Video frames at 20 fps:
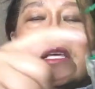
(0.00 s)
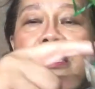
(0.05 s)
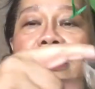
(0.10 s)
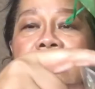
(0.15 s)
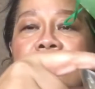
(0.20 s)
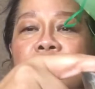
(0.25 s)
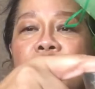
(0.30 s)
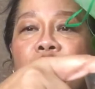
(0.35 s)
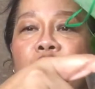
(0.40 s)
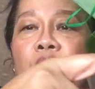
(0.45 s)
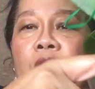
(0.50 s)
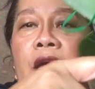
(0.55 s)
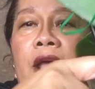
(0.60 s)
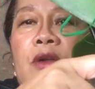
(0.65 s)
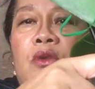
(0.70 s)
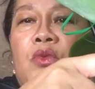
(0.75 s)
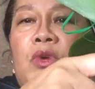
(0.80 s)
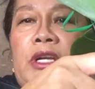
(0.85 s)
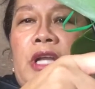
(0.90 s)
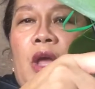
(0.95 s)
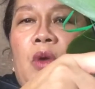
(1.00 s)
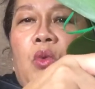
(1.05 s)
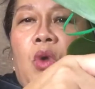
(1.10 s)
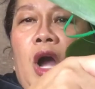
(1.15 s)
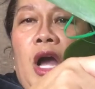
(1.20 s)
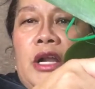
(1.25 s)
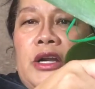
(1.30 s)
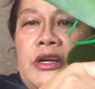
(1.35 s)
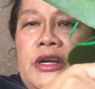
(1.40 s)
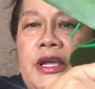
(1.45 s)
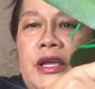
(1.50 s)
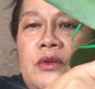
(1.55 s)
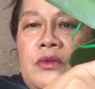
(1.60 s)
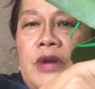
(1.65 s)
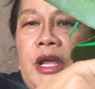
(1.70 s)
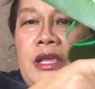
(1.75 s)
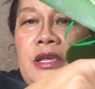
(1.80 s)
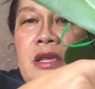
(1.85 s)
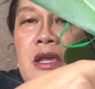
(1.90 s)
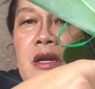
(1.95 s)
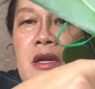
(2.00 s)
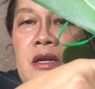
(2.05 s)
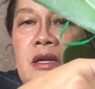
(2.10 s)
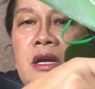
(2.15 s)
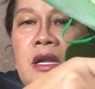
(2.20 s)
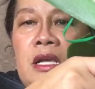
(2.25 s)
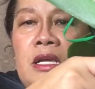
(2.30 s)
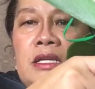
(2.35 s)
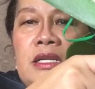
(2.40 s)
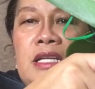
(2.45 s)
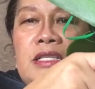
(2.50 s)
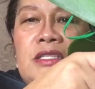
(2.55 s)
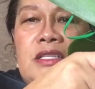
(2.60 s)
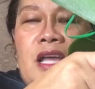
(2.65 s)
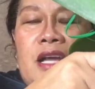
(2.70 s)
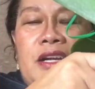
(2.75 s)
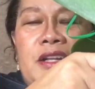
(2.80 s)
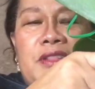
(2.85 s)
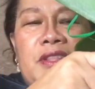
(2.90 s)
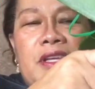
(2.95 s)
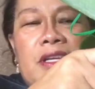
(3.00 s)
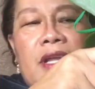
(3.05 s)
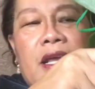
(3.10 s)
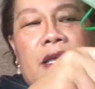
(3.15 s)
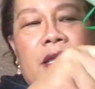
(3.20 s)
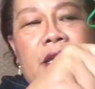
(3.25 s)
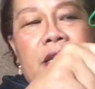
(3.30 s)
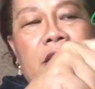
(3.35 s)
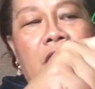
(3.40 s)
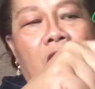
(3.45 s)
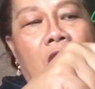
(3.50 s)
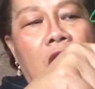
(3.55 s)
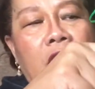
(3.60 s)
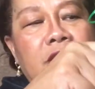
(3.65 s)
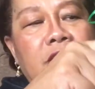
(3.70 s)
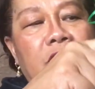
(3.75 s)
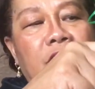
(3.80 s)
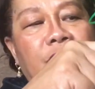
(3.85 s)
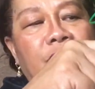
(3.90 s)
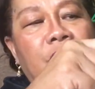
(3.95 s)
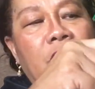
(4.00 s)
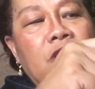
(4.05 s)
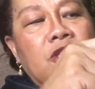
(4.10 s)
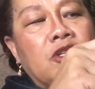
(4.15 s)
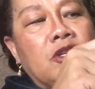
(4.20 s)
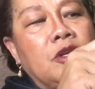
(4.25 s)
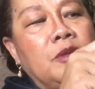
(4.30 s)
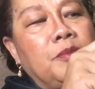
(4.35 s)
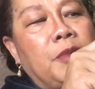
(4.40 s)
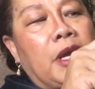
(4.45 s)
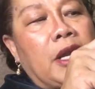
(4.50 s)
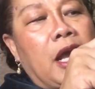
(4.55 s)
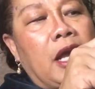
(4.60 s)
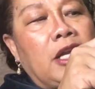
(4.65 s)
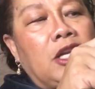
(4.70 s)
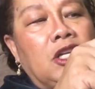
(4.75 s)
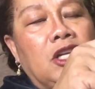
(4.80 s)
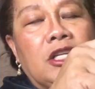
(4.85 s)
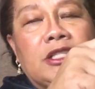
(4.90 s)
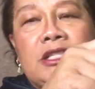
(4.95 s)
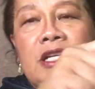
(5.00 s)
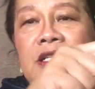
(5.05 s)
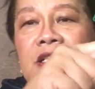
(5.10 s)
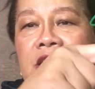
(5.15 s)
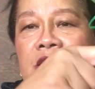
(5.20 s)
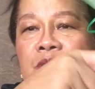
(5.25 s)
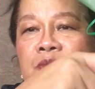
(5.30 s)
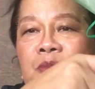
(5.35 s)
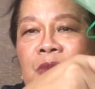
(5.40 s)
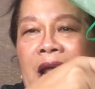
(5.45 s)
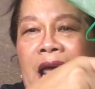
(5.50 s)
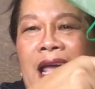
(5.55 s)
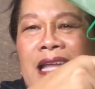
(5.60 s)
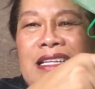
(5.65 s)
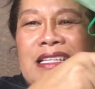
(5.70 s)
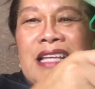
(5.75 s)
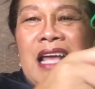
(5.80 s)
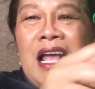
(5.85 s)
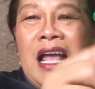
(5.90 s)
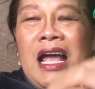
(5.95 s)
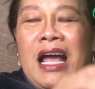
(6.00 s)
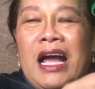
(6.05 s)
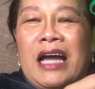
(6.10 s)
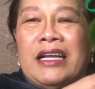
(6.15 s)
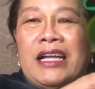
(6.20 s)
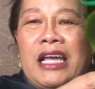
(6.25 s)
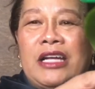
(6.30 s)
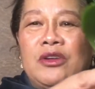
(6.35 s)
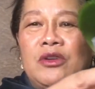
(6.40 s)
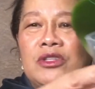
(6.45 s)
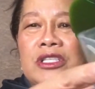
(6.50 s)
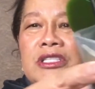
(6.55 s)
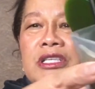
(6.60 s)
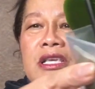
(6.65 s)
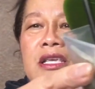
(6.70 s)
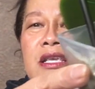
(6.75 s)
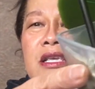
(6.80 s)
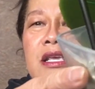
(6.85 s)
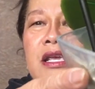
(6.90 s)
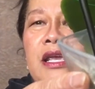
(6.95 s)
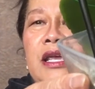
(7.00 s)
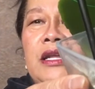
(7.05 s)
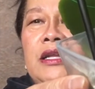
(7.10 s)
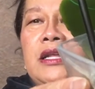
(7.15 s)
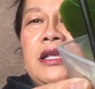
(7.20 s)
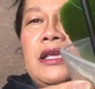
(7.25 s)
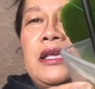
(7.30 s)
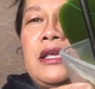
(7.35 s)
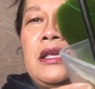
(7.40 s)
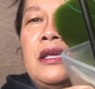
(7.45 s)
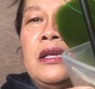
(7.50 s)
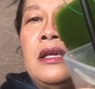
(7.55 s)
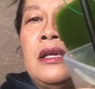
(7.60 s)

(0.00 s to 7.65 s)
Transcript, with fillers: gets wet when I water it right here. That's the other thing that can cause infection, but I looked at this plant and I don't see any